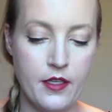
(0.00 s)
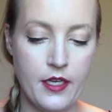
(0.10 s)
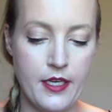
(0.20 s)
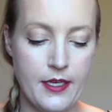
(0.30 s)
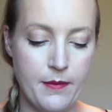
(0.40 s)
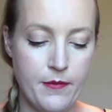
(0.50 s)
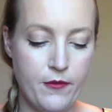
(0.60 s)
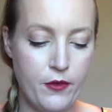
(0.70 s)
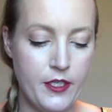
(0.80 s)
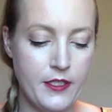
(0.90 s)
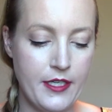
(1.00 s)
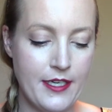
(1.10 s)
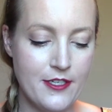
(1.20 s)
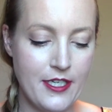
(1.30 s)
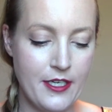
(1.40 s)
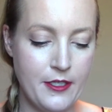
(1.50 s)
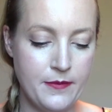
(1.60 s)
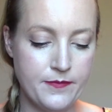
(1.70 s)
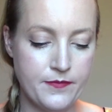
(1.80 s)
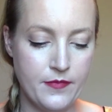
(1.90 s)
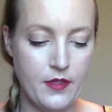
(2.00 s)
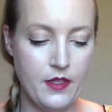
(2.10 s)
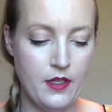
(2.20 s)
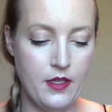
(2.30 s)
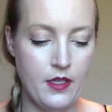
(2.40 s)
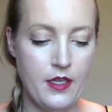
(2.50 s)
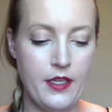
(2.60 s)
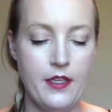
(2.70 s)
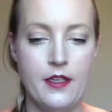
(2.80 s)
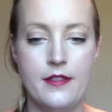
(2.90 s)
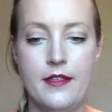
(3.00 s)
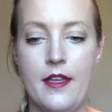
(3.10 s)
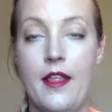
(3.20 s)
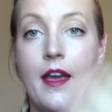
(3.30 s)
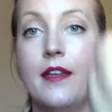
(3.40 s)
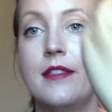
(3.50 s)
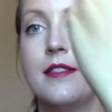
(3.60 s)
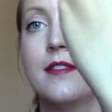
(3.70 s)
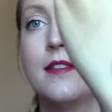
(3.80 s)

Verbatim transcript: um, foiled eyeshadow. And it looks like that.